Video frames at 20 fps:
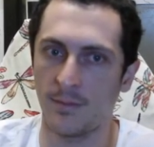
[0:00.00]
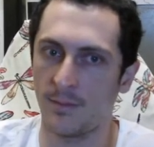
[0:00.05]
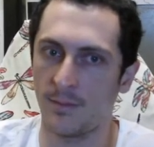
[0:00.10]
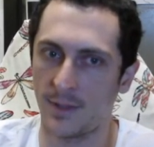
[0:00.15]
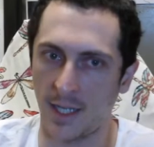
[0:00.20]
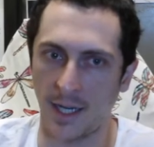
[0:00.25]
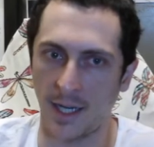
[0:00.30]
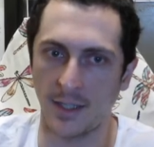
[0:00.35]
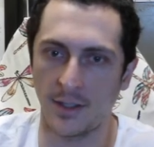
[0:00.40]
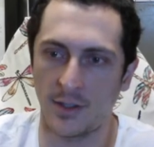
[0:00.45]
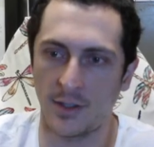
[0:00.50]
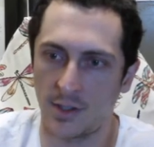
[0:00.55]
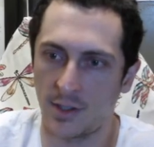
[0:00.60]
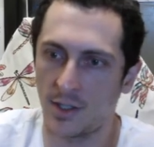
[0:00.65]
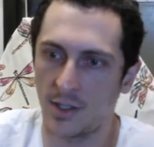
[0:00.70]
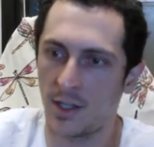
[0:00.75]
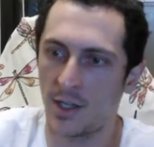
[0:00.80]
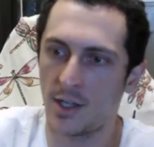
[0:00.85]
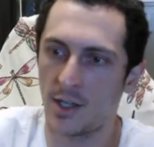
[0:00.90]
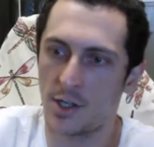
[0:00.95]
Nice.
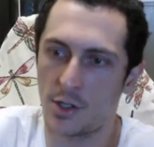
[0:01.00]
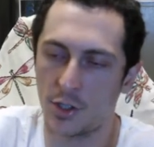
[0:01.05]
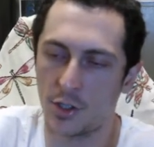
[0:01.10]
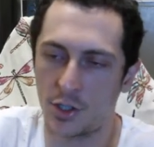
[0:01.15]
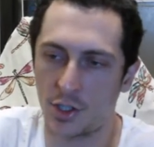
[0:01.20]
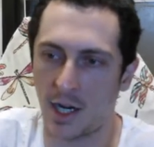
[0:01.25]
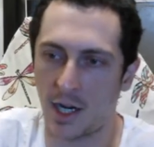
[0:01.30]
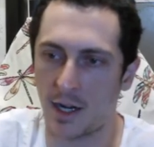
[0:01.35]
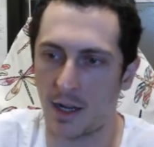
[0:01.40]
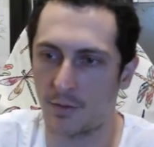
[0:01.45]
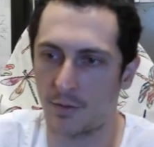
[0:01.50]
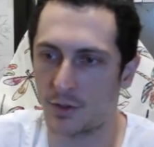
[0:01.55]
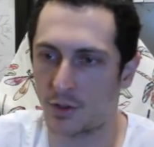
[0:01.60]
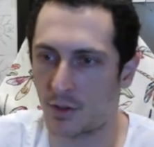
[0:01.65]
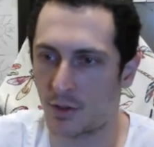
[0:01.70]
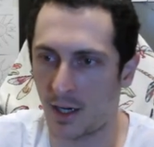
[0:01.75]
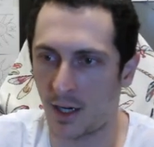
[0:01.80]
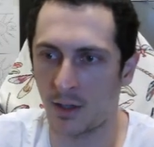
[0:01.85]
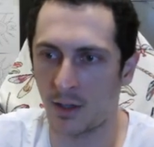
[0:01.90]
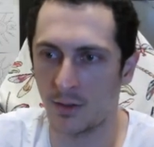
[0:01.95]
Good shout out for
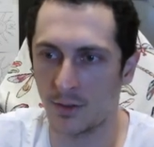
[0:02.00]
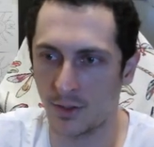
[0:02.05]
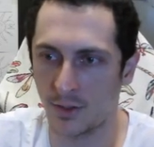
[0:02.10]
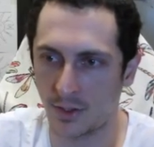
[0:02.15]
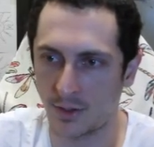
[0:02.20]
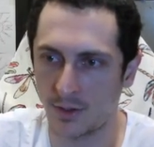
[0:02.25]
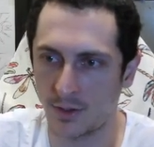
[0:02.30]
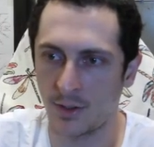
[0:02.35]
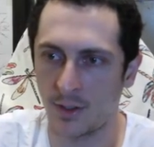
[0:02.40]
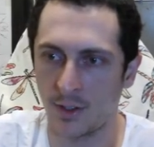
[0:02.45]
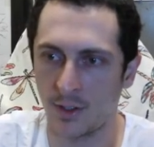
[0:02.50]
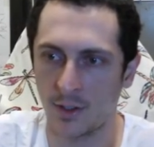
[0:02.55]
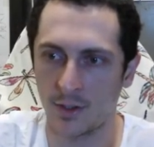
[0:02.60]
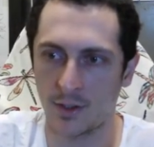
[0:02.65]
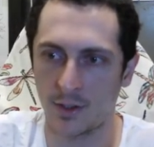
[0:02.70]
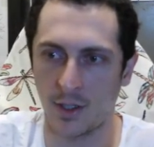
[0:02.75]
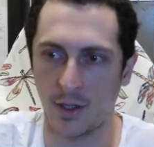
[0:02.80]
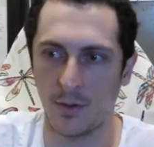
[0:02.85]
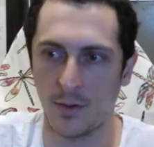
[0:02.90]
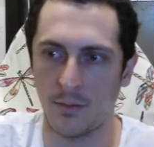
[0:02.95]
triangles.
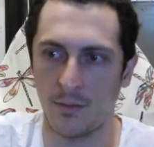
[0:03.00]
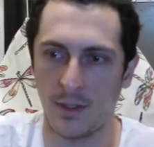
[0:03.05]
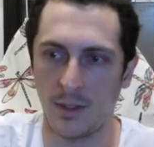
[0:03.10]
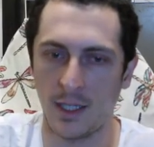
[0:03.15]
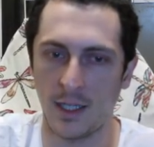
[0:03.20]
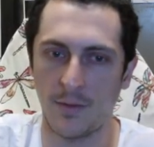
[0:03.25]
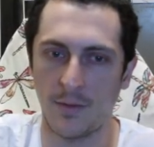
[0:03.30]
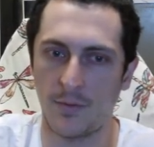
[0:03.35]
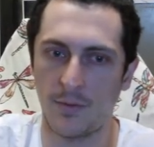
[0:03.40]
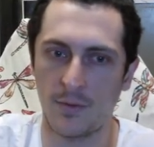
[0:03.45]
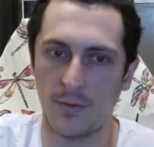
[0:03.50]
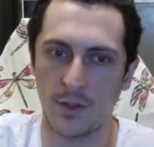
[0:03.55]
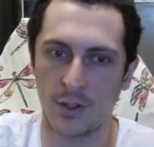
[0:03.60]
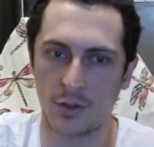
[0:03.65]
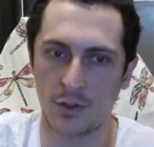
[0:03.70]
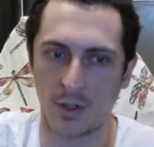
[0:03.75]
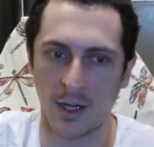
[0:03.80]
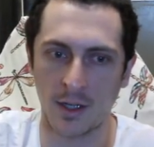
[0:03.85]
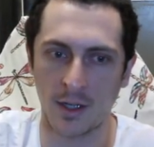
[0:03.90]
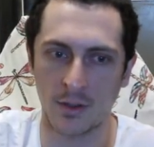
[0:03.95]
So if the
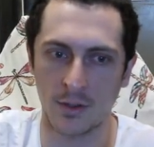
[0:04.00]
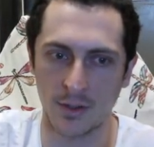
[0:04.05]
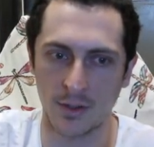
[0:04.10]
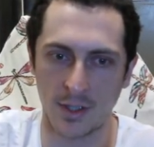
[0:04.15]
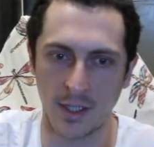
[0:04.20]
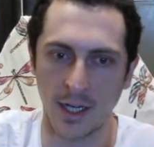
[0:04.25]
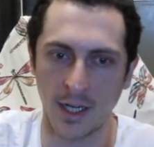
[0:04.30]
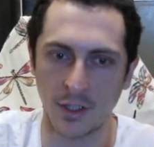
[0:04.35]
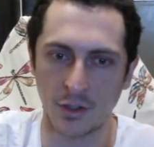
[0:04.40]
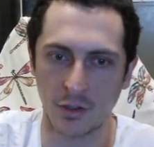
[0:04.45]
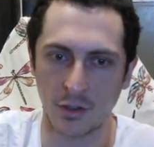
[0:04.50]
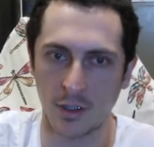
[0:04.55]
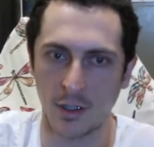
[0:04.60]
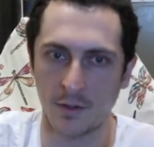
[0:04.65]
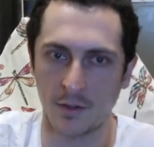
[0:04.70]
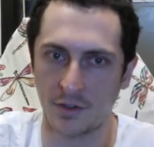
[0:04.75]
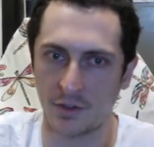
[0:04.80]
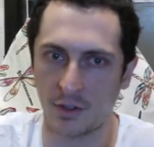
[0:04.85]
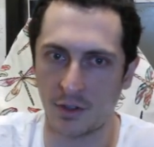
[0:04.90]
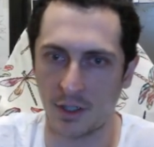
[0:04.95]
triangle is the nature
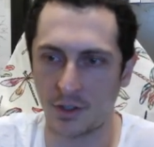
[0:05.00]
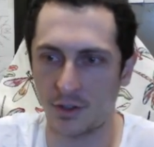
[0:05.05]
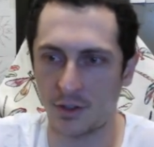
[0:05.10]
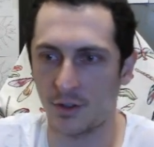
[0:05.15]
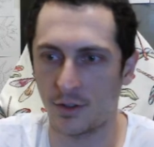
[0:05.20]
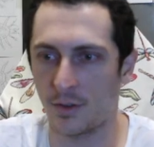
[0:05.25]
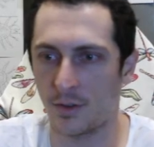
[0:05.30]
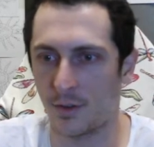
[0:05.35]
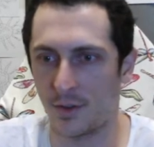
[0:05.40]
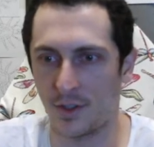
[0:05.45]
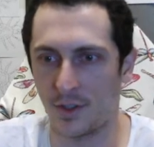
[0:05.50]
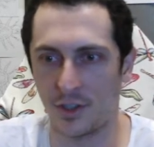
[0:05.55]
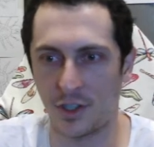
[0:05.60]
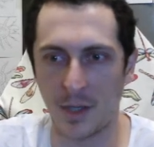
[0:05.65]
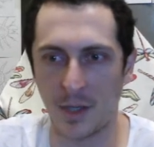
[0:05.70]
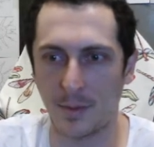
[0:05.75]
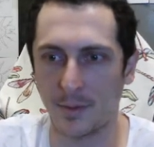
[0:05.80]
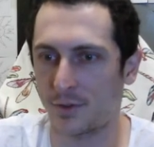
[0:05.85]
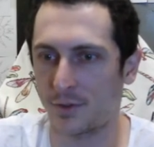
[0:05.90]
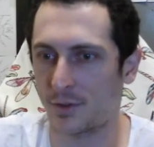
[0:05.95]
of structure or the
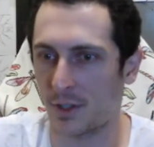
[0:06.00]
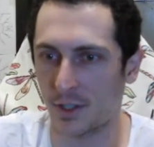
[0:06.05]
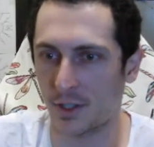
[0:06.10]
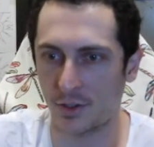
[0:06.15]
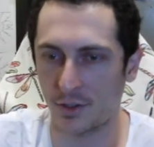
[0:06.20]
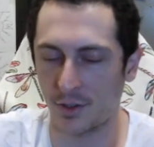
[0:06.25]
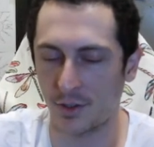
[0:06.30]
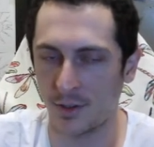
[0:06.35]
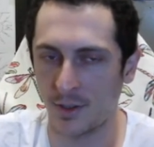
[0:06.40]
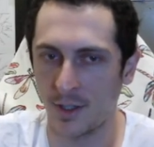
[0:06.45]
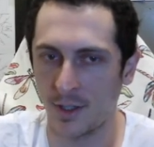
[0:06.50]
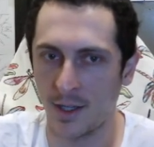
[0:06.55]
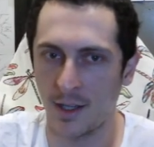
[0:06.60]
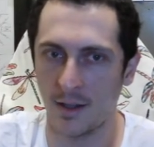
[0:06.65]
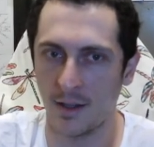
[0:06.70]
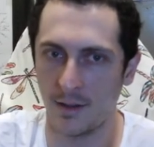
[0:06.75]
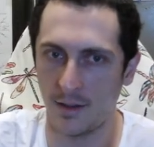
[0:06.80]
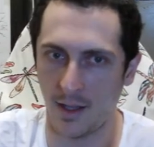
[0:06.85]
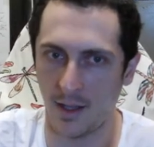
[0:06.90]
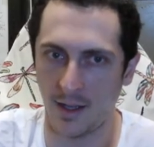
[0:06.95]
shape of structure,
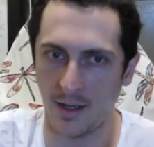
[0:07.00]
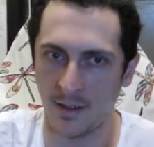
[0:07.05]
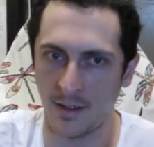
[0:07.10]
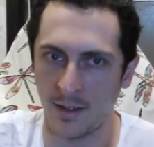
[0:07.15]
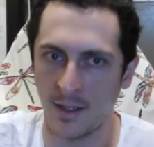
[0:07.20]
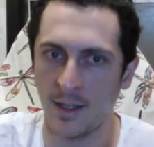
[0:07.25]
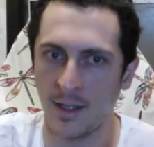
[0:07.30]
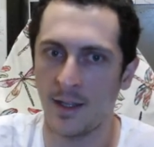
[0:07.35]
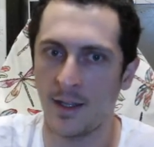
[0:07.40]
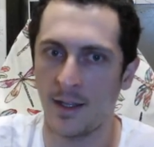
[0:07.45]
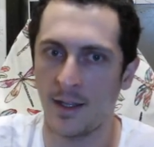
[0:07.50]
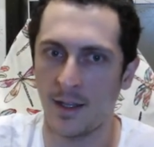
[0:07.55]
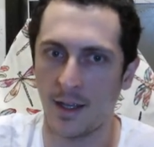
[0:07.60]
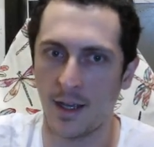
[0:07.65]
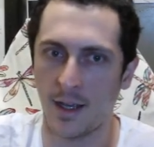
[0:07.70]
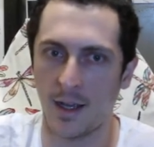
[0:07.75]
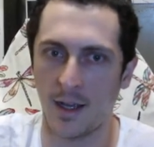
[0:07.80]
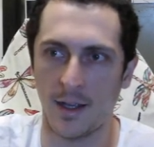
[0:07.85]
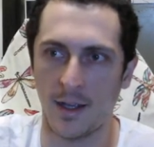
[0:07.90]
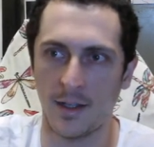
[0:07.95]
then
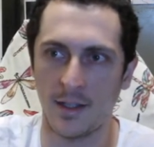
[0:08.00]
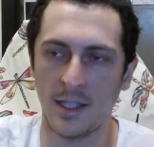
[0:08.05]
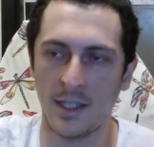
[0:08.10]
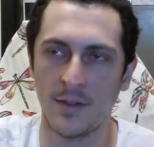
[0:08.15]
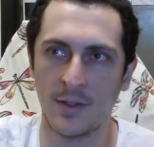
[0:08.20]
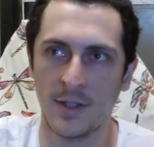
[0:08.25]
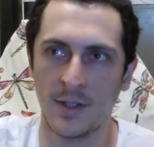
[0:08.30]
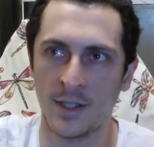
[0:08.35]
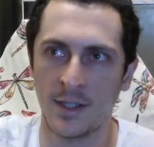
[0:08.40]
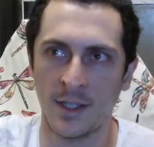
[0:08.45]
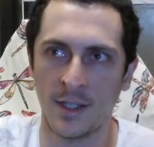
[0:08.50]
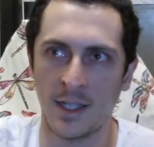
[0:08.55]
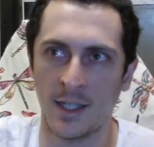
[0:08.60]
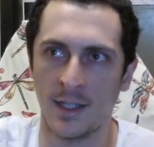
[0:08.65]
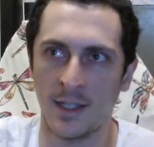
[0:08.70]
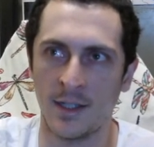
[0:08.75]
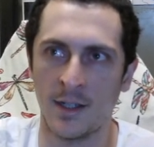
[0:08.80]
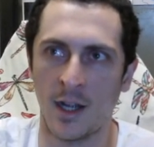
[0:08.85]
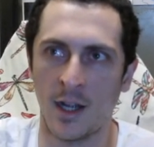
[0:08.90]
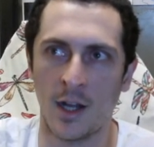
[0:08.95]
even
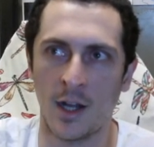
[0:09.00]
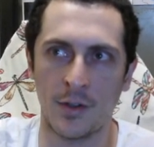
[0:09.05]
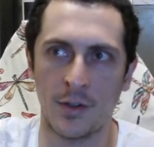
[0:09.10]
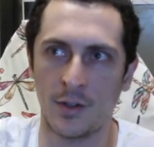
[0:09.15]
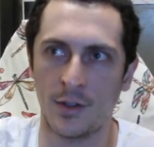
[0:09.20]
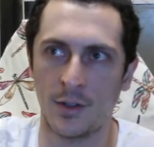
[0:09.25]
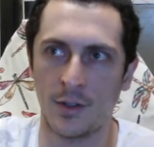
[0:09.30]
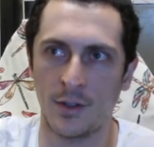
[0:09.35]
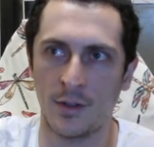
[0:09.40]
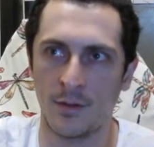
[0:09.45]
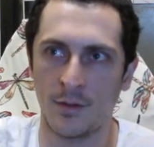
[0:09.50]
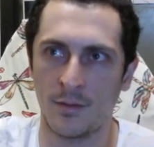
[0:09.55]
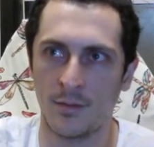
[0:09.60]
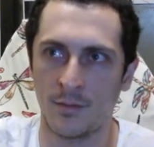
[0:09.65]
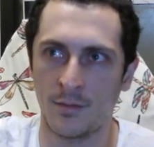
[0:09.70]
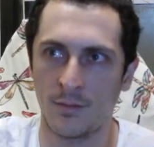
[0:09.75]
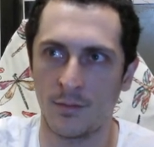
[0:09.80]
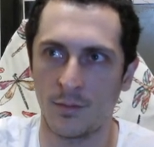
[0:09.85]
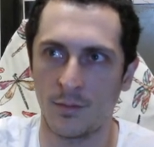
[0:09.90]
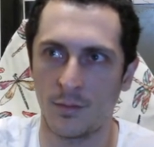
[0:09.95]
in other
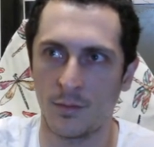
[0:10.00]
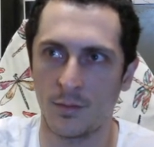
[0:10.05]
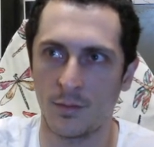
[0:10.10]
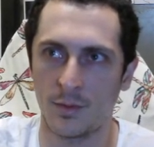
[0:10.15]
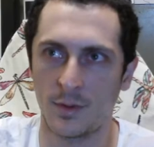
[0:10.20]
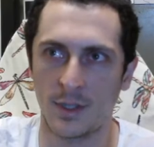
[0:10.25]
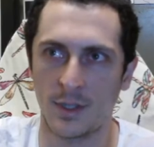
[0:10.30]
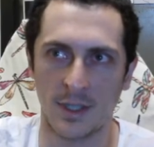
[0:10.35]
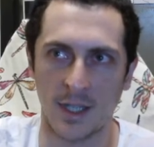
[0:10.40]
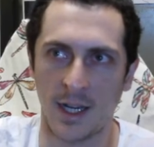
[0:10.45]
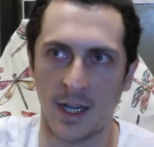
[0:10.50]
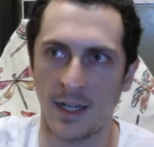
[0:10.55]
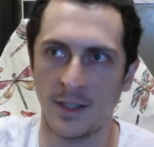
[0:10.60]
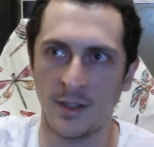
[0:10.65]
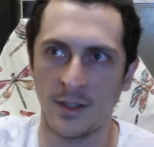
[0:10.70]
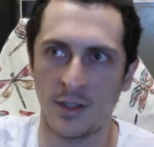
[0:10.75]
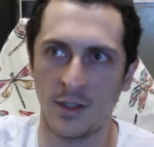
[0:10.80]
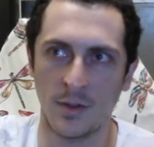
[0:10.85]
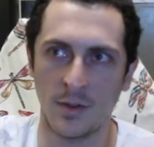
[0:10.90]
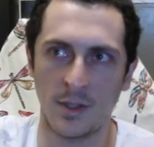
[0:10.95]

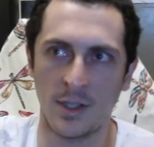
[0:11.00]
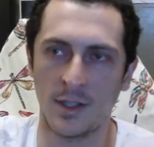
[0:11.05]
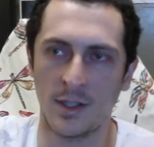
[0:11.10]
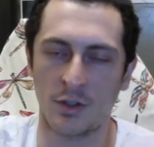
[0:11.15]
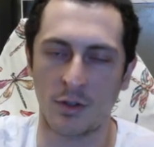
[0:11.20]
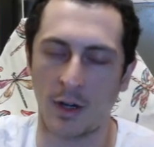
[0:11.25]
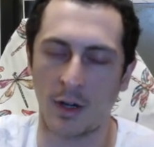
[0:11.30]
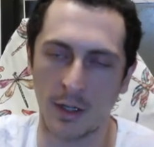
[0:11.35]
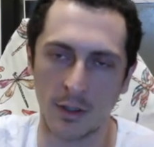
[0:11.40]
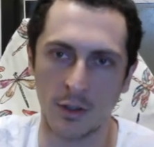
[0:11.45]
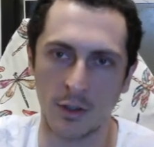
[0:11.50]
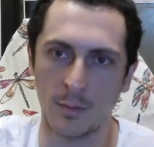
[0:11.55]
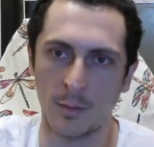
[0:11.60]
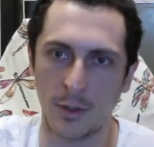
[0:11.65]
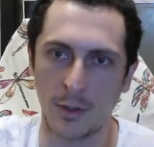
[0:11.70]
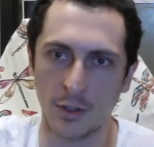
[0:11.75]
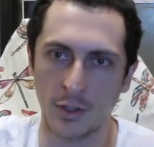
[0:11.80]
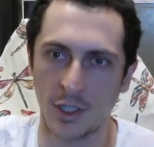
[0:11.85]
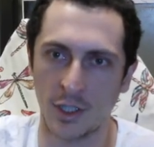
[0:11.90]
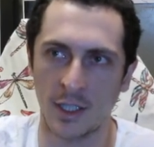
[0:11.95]
designs, you see the triangle
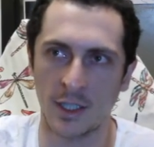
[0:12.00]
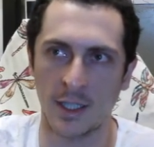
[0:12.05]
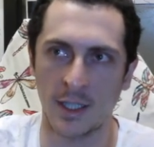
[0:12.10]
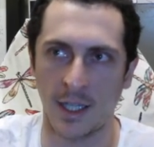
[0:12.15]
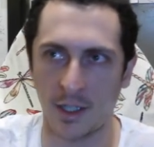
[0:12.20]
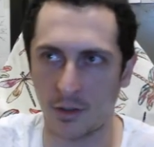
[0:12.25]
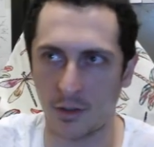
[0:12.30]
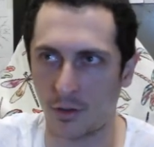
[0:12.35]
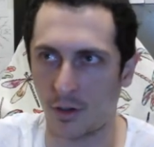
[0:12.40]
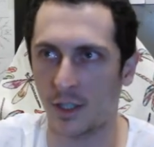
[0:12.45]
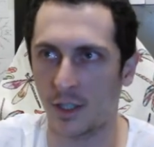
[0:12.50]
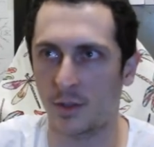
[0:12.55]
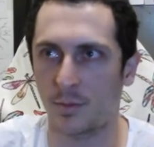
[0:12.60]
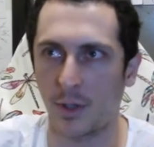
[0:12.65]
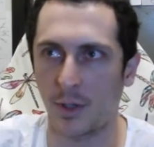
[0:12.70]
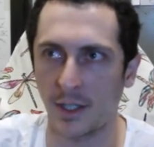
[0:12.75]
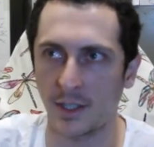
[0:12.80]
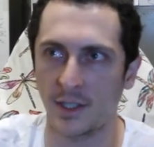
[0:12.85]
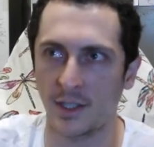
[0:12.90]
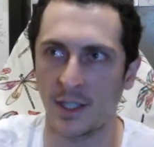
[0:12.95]
emerging, like cross
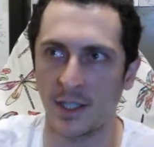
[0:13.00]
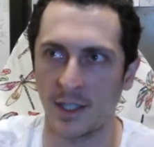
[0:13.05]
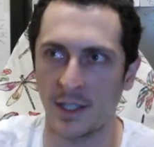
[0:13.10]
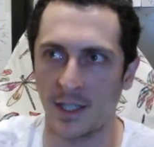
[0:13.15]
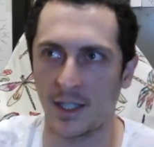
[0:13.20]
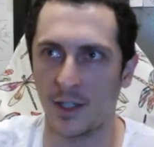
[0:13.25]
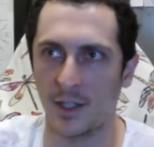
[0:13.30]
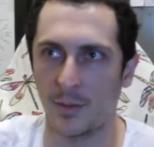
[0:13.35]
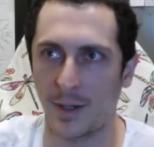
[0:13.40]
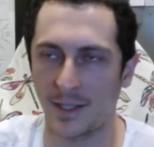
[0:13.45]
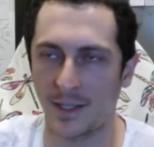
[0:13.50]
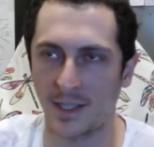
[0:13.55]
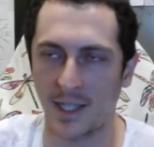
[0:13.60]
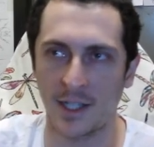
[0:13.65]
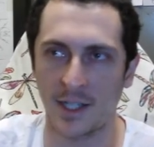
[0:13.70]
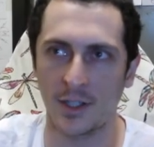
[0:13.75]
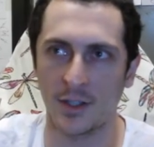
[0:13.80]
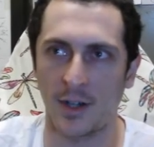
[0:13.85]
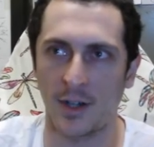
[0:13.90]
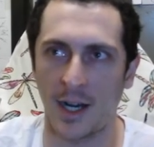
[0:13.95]
bracing in a
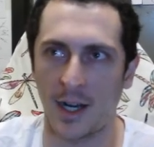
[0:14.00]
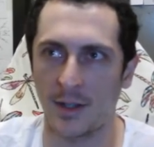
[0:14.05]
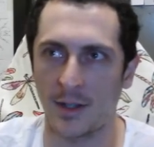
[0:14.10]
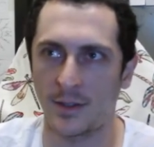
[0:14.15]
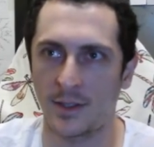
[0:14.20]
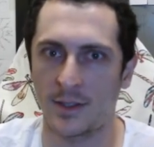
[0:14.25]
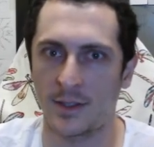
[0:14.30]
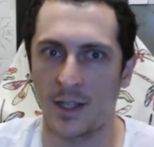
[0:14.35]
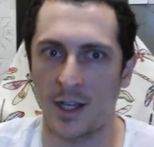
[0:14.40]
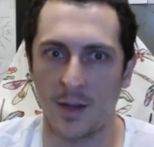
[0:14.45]
rectangular house.